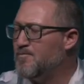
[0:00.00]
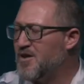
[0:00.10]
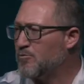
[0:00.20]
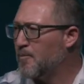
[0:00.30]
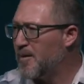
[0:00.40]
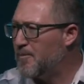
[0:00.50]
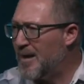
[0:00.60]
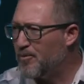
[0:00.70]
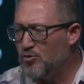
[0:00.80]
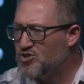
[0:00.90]
there will be
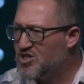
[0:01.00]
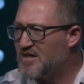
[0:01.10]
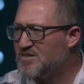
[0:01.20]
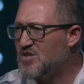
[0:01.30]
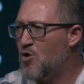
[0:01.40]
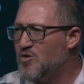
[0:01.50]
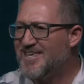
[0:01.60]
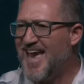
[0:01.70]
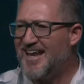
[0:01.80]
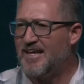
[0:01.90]
people who just don't
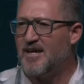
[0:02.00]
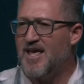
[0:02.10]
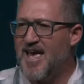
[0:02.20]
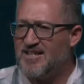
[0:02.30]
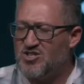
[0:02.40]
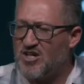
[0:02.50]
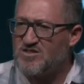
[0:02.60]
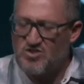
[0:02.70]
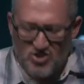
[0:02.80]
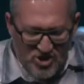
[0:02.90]
get it and
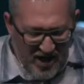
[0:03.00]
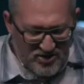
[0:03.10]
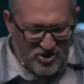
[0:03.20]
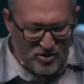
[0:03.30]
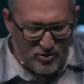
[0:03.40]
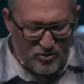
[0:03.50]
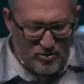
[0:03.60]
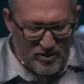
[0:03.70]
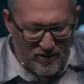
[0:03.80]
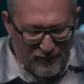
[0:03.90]
just judge you
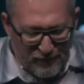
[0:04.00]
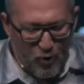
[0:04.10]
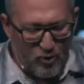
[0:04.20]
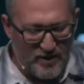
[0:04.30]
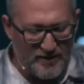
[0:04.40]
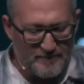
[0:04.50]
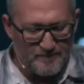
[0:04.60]
for it.